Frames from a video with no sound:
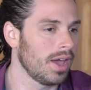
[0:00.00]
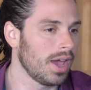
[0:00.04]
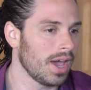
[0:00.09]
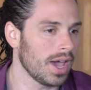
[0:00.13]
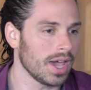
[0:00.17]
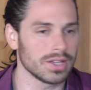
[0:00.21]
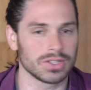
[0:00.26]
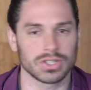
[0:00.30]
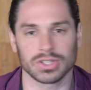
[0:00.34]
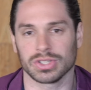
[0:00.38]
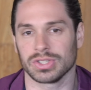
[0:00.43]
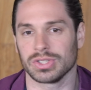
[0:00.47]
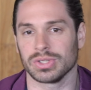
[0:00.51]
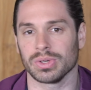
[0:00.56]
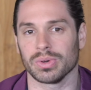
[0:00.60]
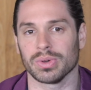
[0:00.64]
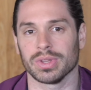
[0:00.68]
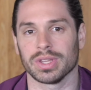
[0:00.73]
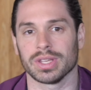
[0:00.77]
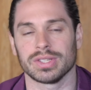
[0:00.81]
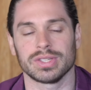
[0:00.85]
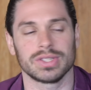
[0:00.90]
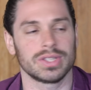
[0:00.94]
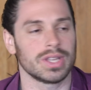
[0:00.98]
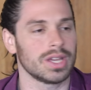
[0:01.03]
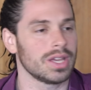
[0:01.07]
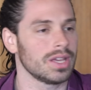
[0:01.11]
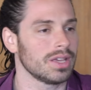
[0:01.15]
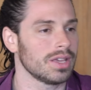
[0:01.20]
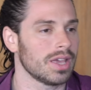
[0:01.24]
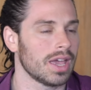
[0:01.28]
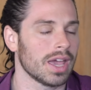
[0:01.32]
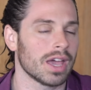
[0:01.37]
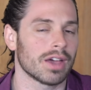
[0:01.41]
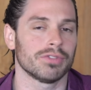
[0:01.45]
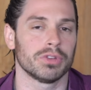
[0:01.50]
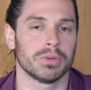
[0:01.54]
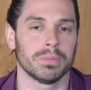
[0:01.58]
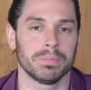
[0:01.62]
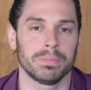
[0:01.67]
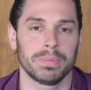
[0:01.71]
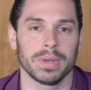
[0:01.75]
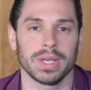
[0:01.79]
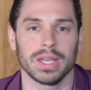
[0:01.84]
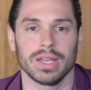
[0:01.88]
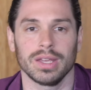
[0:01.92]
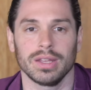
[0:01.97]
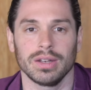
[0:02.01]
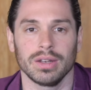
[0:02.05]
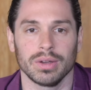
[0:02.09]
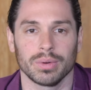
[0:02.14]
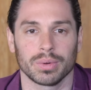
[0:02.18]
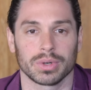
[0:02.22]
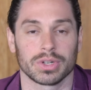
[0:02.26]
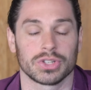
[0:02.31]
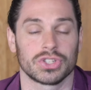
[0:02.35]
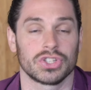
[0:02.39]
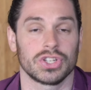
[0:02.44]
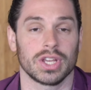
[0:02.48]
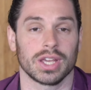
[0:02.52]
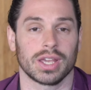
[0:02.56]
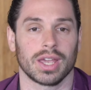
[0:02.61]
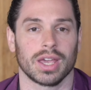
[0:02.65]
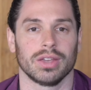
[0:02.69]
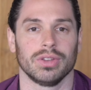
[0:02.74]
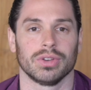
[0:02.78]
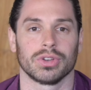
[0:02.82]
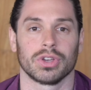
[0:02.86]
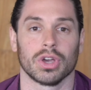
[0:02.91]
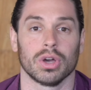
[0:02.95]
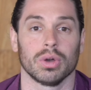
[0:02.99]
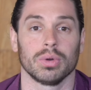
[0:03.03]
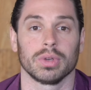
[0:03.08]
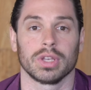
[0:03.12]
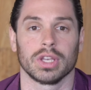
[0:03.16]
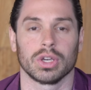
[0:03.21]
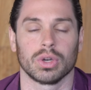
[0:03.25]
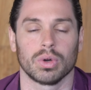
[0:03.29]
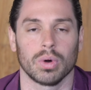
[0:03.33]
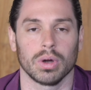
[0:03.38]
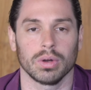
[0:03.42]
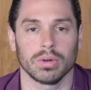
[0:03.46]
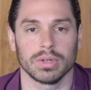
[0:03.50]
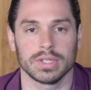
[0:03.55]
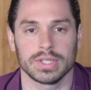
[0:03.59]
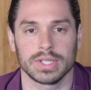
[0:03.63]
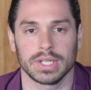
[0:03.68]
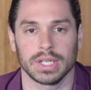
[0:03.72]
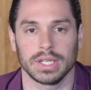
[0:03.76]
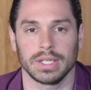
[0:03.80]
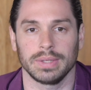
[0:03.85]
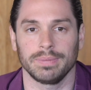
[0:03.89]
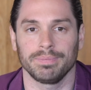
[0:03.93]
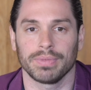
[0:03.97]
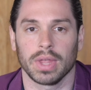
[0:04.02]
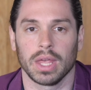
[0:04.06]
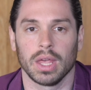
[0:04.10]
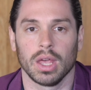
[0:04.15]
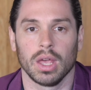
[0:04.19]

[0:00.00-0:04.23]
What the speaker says: Hey, just saw this thing. How have you been? Want to check how you're going in quarantine?